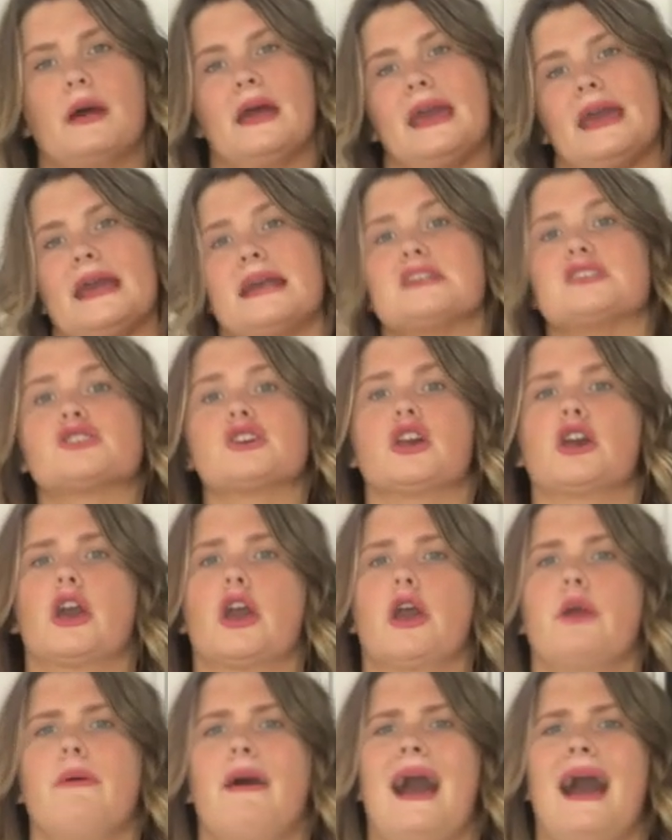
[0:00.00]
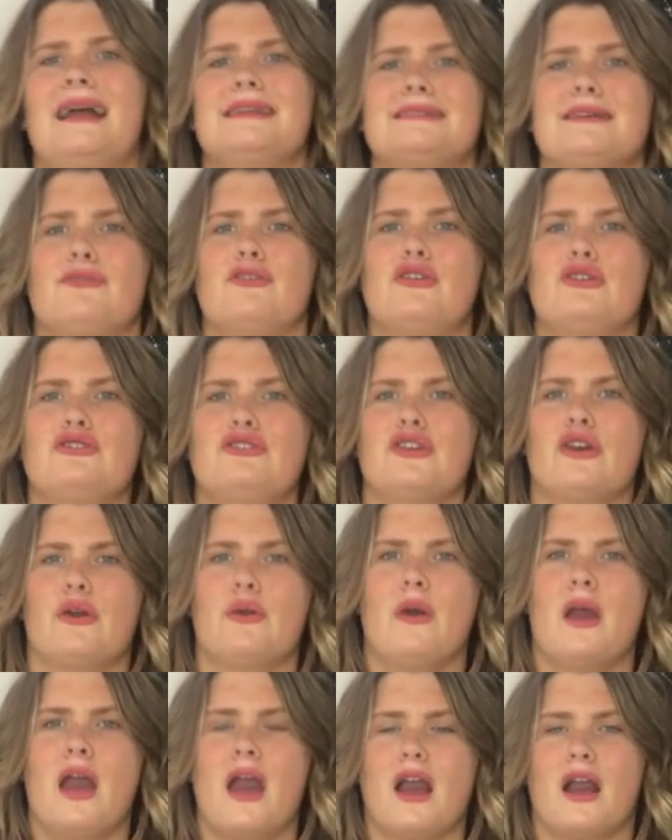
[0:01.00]
But it is cute and if you
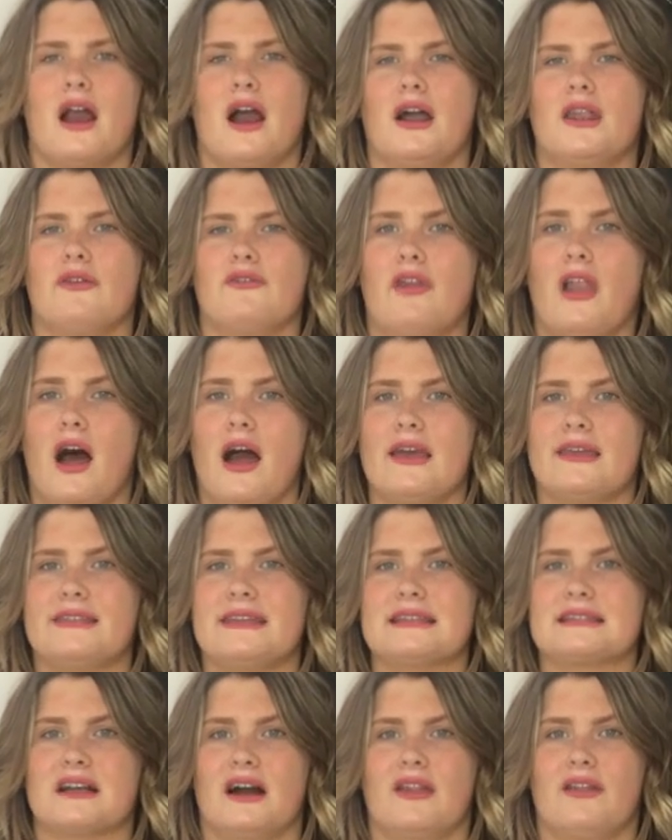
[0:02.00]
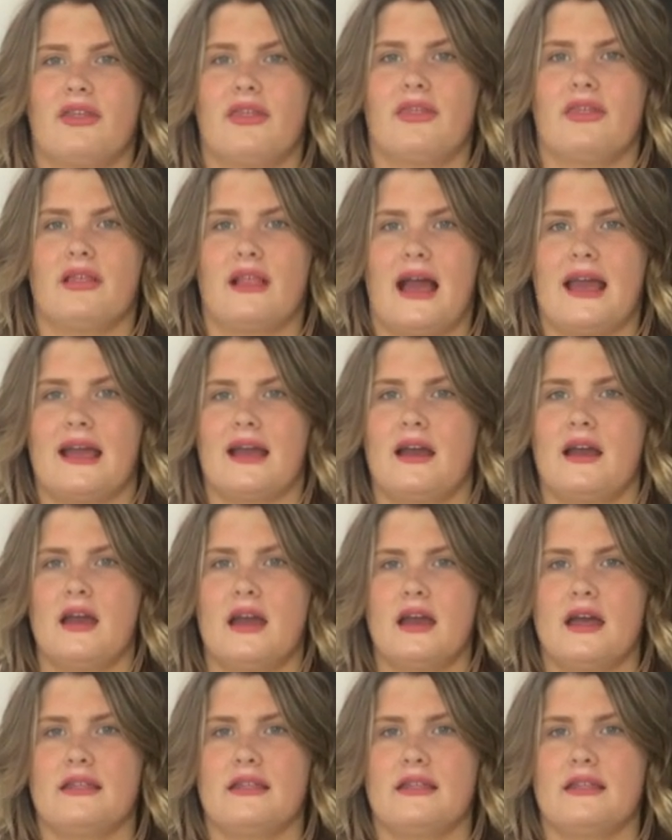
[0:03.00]
do kind of like these kind of like